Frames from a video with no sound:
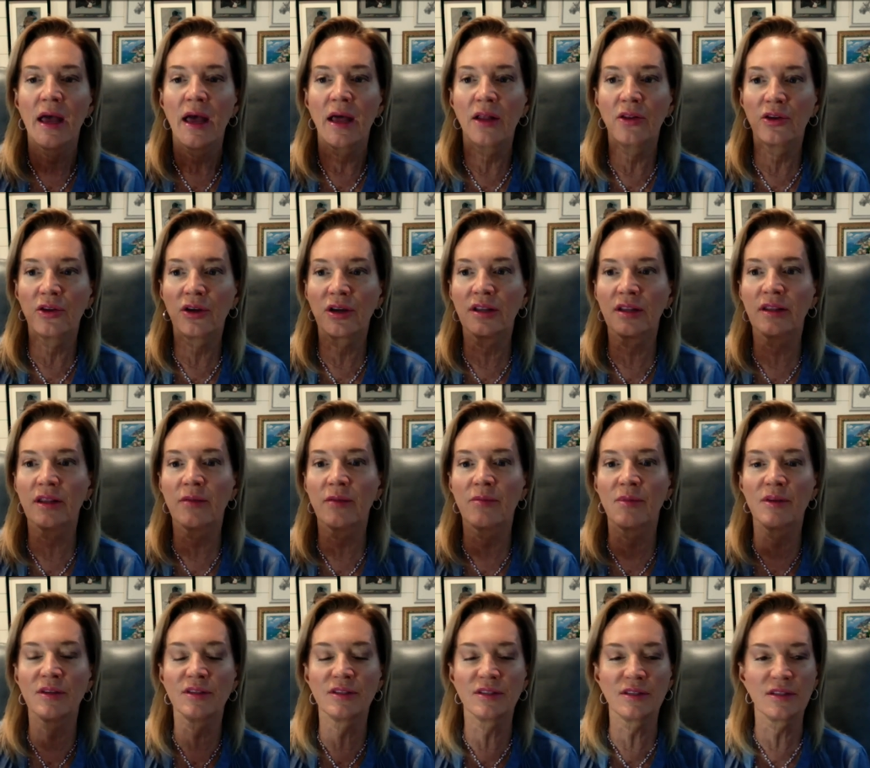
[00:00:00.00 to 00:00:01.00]
and look at them
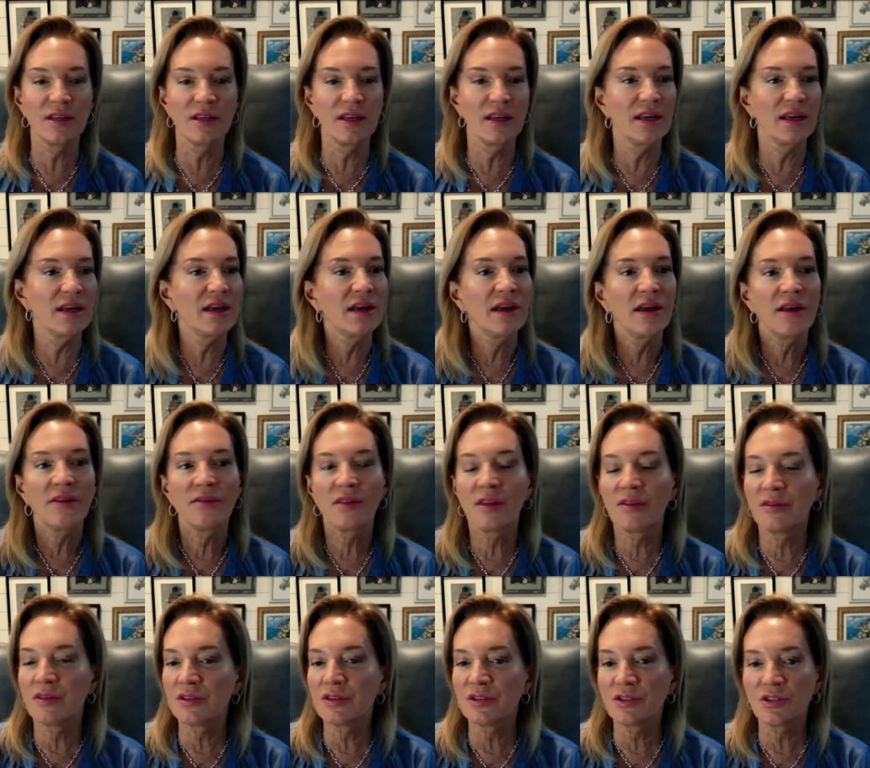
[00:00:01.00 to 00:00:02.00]
and see
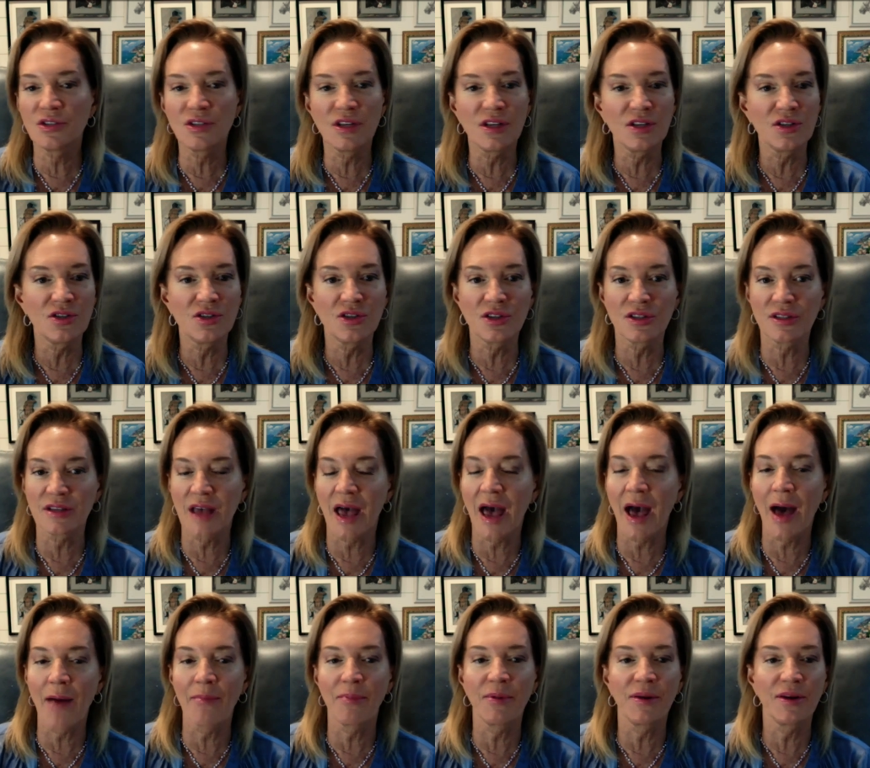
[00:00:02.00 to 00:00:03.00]
that this didn't just
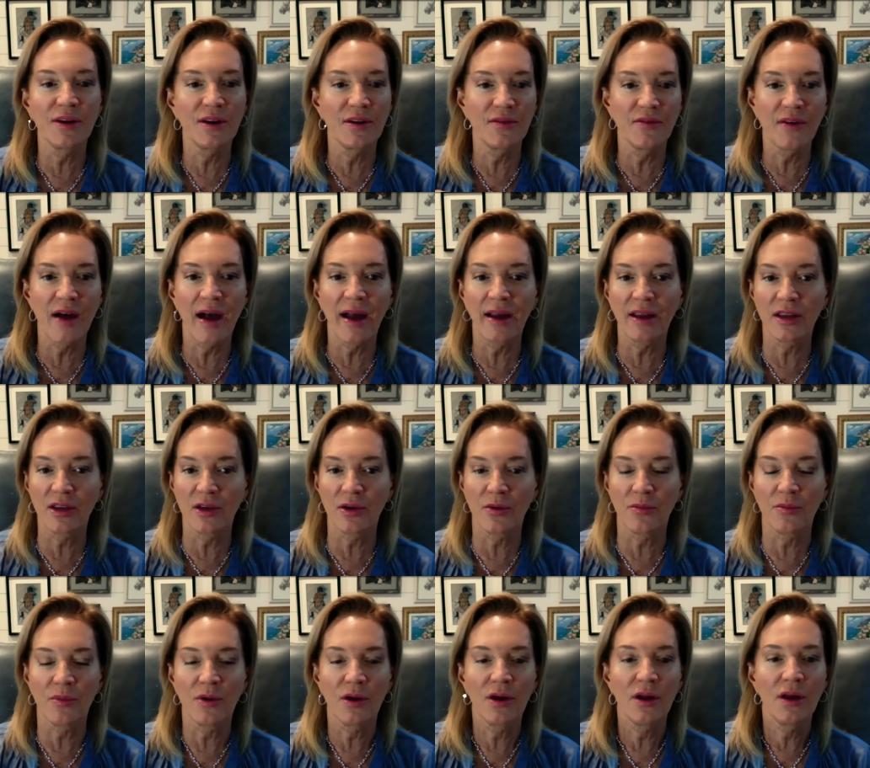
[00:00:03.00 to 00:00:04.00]
happen in a
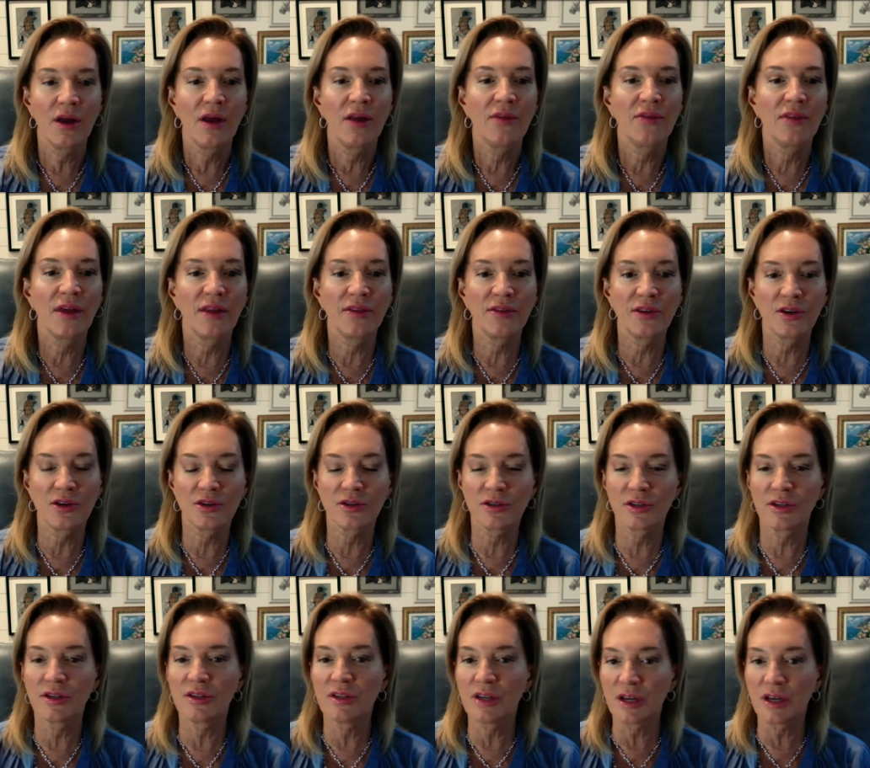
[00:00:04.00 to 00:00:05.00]
vacuum, that there's
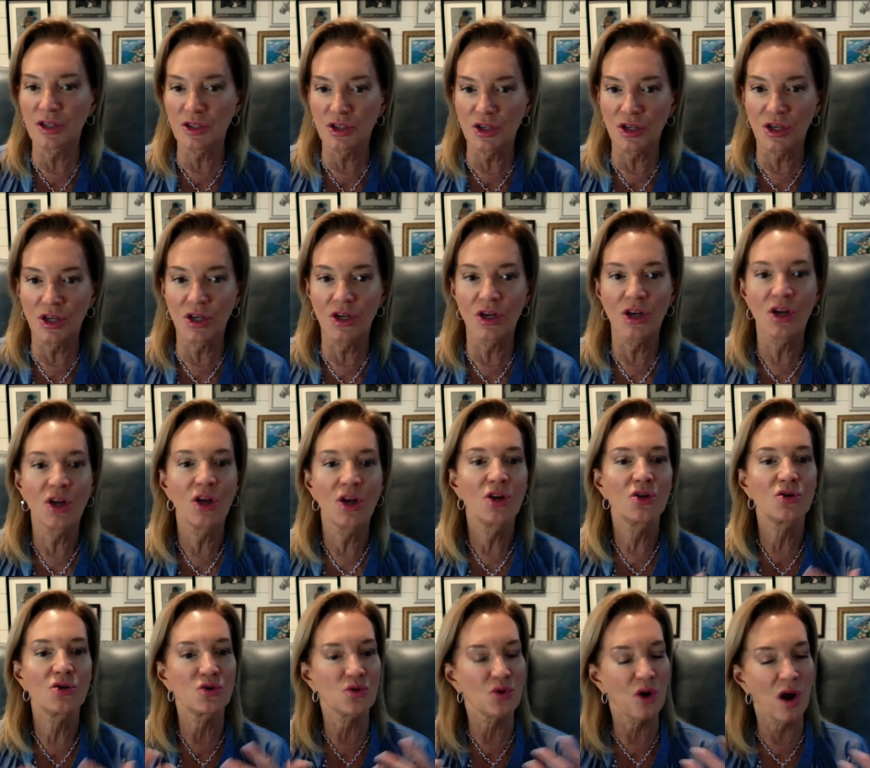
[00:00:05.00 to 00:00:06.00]
addiction,
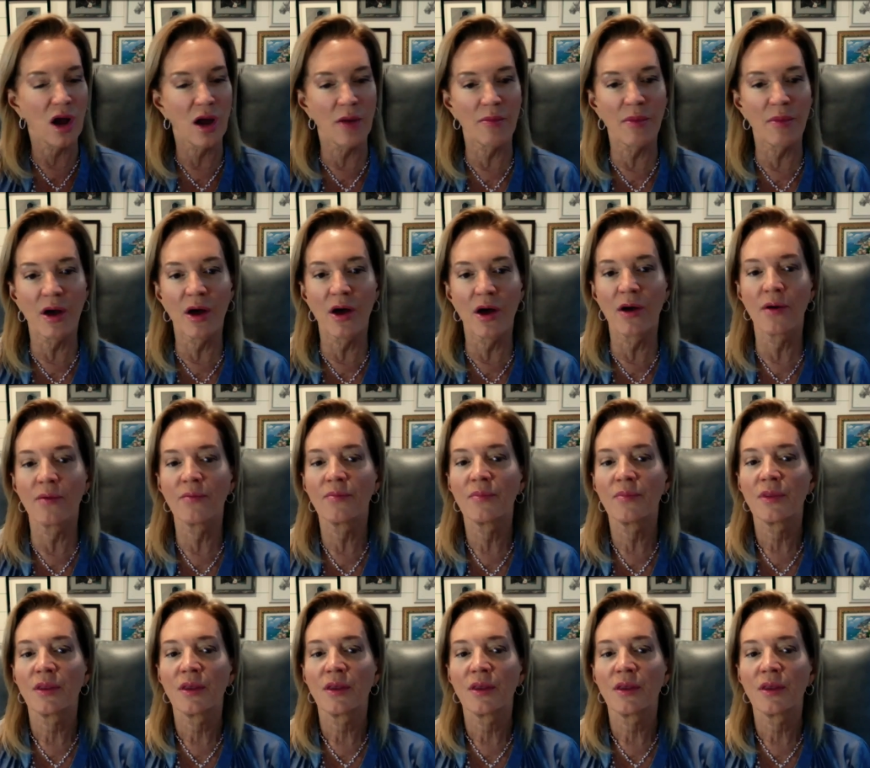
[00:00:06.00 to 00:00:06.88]
trauma,